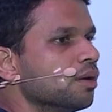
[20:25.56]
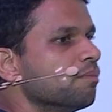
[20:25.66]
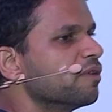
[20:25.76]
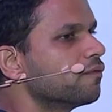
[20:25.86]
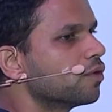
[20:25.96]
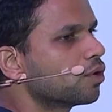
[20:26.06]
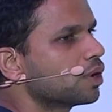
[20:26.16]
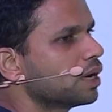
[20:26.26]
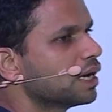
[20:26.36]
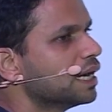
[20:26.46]

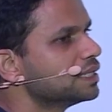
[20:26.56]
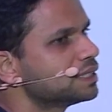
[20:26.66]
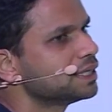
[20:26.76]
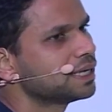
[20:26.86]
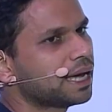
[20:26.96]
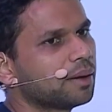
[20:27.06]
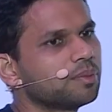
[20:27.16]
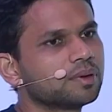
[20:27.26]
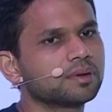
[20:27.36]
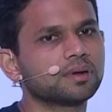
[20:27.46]
Before Instant App,
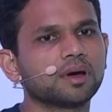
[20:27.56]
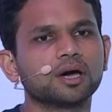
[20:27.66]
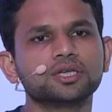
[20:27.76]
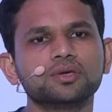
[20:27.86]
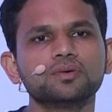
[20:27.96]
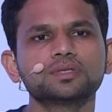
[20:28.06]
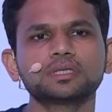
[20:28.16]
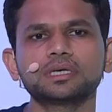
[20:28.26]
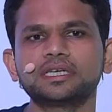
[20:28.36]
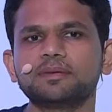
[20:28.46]
a
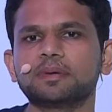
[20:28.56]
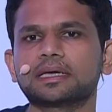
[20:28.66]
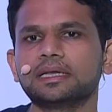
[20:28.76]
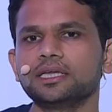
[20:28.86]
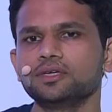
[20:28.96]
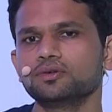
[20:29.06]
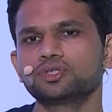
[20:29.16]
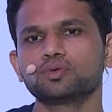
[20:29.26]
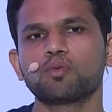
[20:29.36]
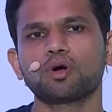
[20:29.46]
user typically used
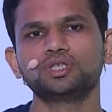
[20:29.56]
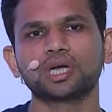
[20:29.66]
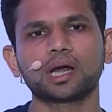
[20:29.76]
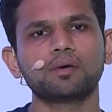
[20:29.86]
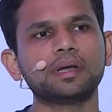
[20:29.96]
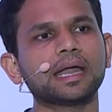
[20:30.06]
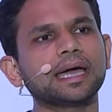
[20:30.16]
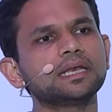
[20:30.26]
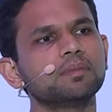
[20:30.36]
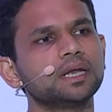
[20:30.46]
to watch around
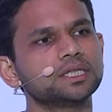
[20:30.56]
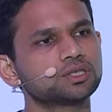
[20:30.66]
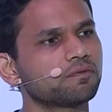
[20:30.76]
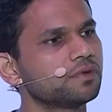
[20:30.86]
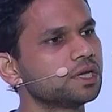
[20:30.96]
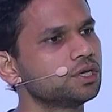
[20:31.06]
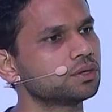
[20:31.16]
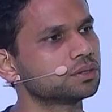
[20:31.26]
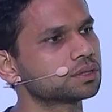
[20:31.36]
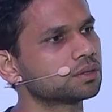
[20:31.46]
9 minutes of
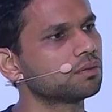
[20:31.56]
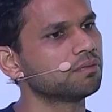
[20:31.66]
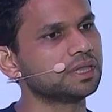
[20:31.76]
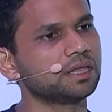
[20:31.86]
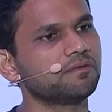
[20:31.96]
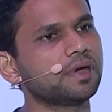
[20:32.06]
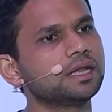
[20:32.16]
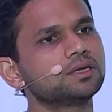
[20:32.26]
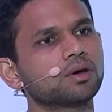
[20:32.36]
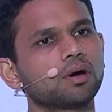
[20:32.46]
videos when they
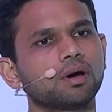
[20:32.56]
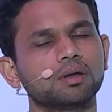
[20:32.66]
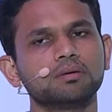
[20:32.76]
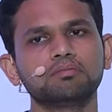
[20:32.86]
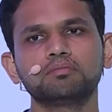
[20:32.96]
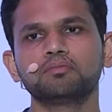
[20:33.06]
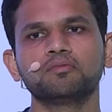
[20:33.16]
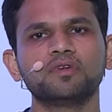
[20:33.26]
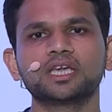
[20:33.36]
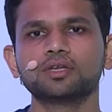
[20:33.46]
went on
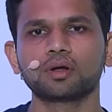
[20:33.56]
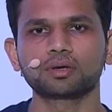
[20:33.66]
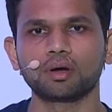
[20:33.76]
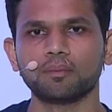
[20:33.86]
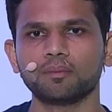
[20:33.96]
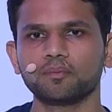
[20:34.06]
wiki.com.